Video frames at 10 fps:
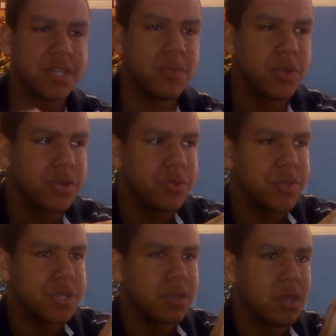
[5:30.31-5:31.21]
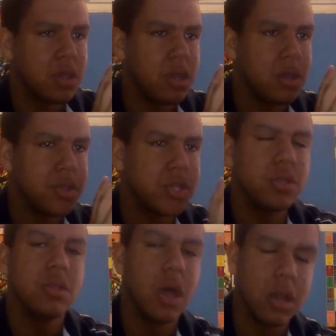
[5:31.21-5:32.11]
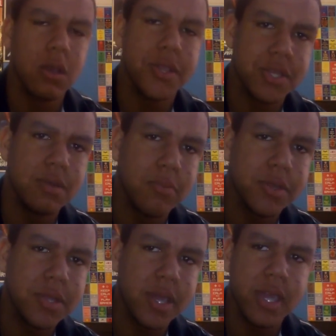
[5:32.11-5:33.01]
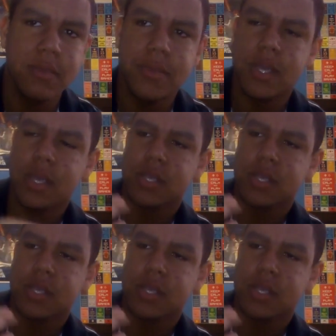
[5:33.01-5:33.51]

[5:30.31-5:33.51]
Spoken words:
Someone who's a lot into the modern games,